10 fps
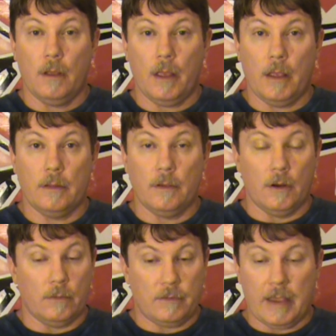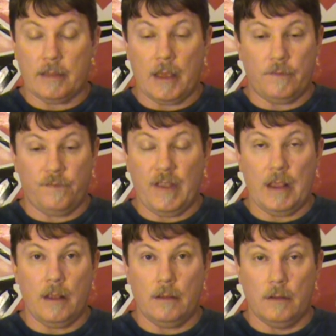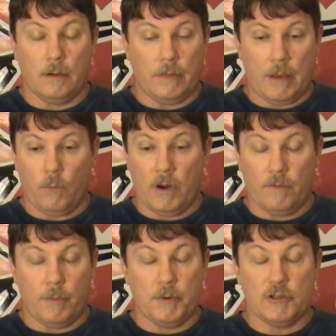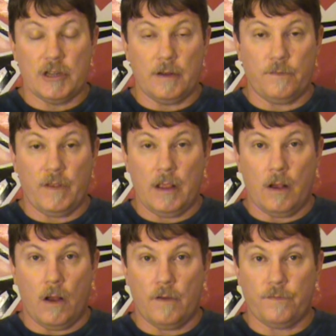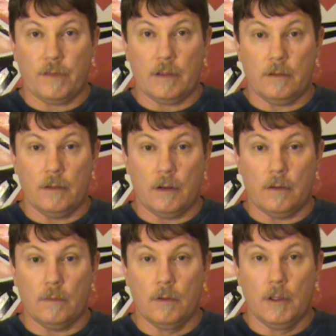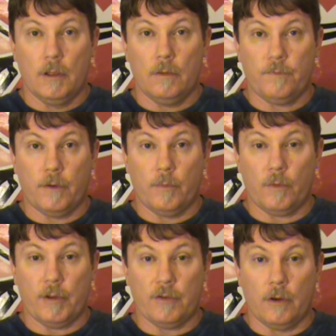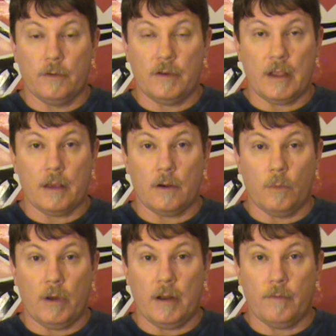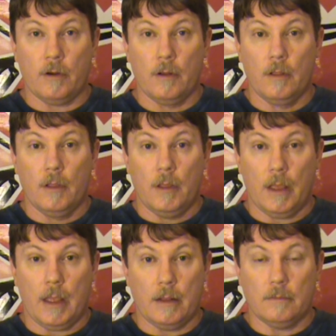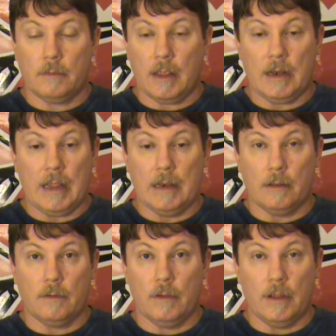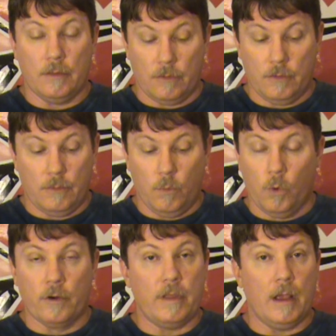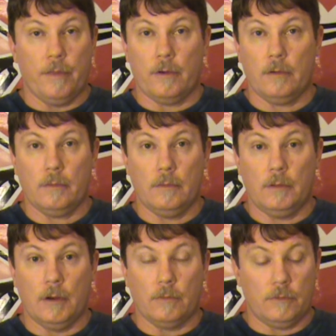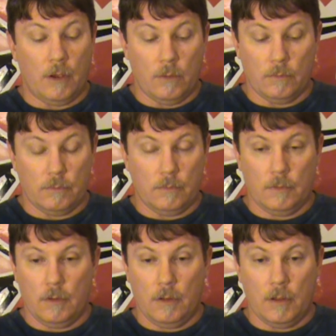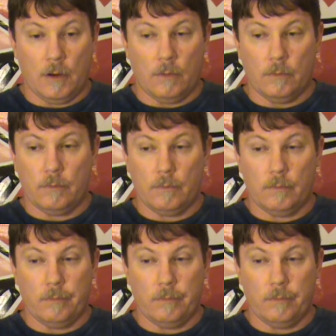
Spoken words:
and, you know, take that fee, you know, that whatever % fee off that, you know, from a return ticket or whatever, and eat it. You can either one or the other. You know, don't, you know,